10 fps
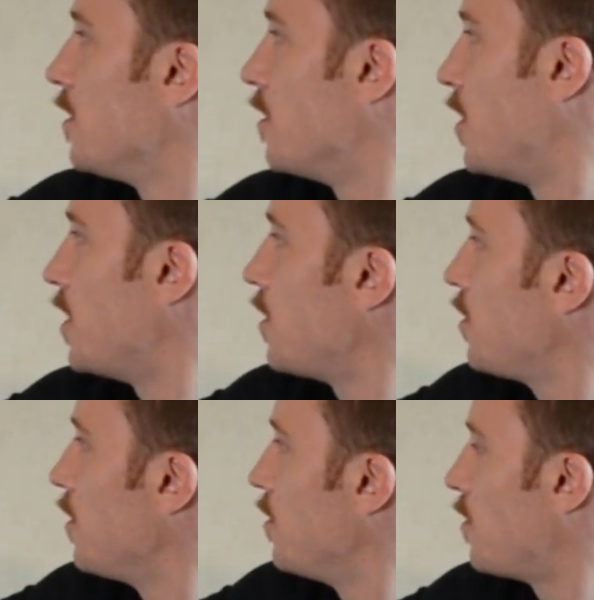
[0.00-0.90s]

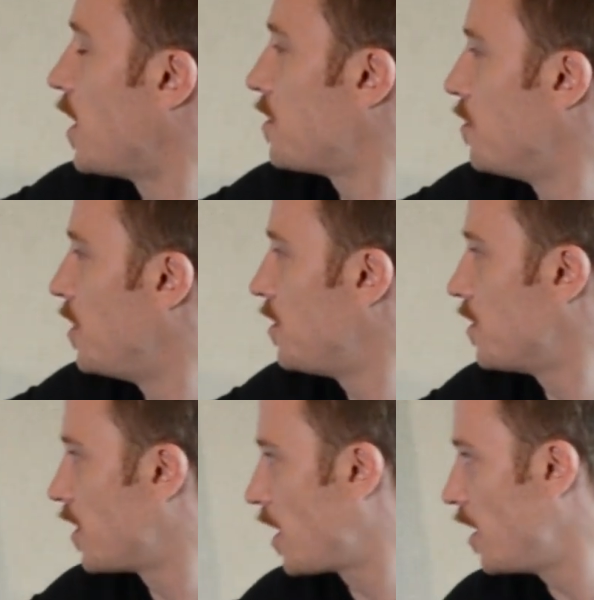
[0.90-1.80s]
diminished, back to
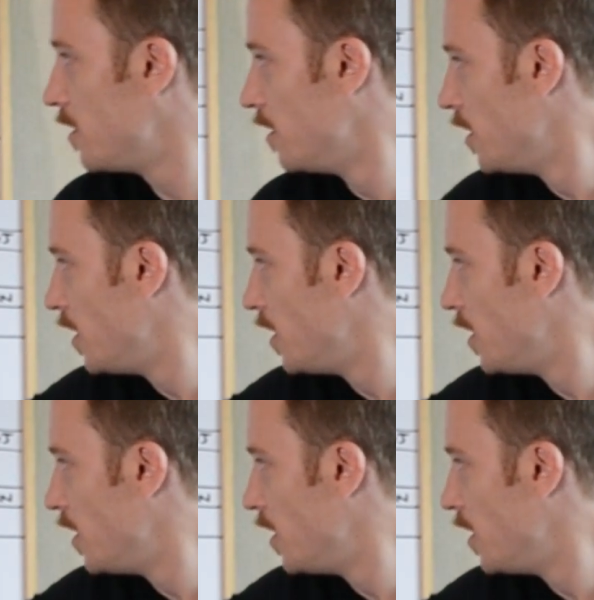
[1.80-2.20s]
major again.